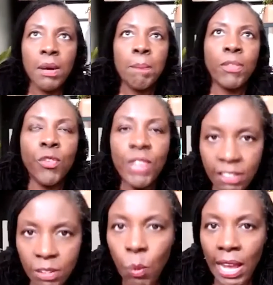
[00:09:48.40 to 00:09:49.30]
But the
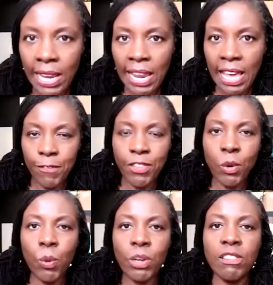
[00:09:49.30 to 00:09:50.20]
reason why I
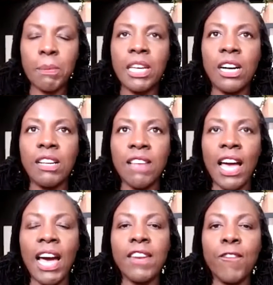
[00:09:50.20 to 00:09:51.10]
left was because I
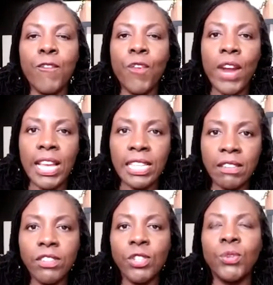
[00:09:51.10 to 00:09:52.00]
had a
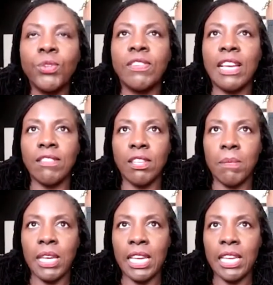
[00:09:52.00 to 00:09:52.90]
friend who said to
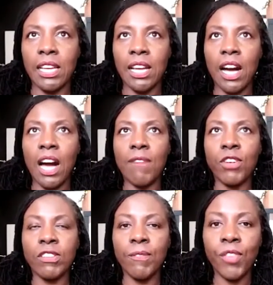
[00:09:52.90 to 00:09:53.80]
me, I've
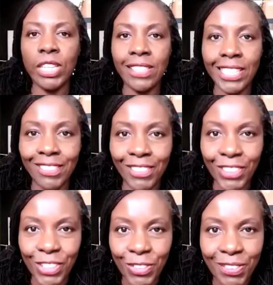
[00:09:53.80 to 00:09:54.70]
got some free tickets to
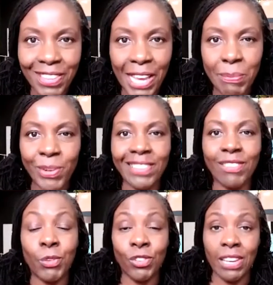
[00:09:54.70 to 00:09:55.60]
go to
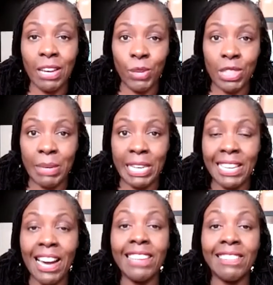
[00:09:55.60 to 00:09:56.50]
Cyprus. Would you come with
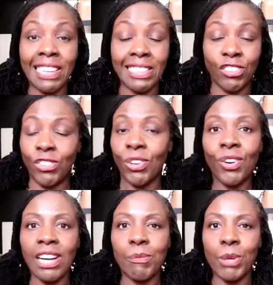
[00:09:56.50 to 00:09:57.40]
me? I said,
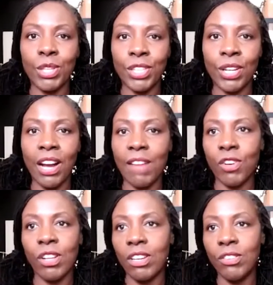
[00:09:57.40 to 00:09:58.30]
sure, I'll come with you. I've
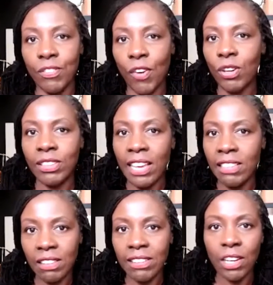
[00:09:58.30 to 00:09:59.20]
got loads of
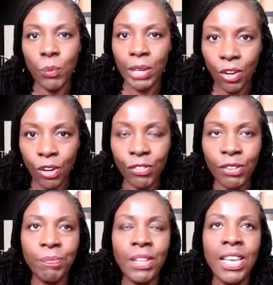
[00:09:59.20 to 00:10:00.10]
holidays. I'll take a week off.
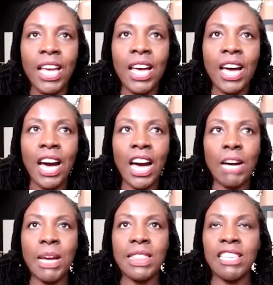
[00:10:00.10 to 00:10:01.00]

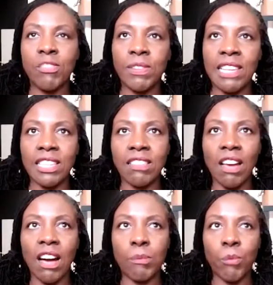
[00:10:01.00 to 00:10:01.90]
And this was at the
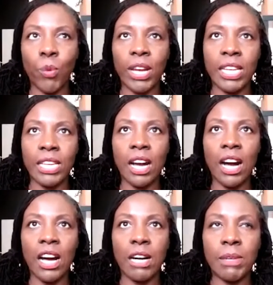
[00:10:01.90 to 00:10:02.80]
time when
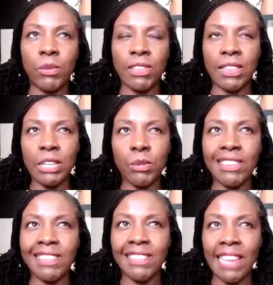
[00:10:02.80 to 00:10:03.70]
it was, I think, of
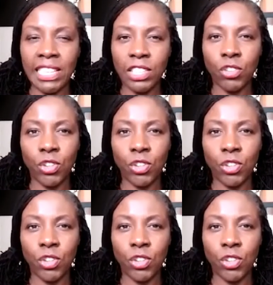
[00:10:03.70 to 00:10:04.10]
the second